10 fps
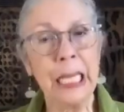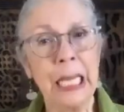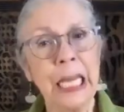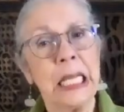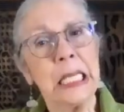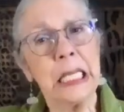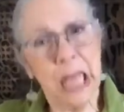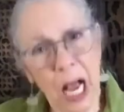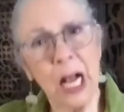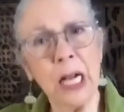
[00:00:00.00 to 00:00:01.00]
he
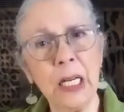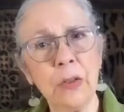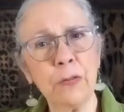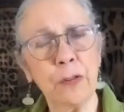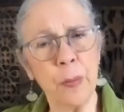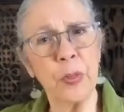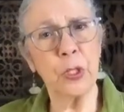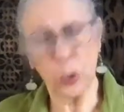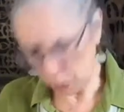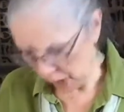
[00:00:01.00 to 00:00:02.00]
dug from the
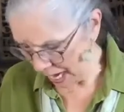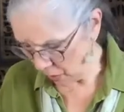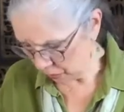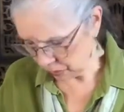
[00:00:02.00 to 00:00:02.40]
ground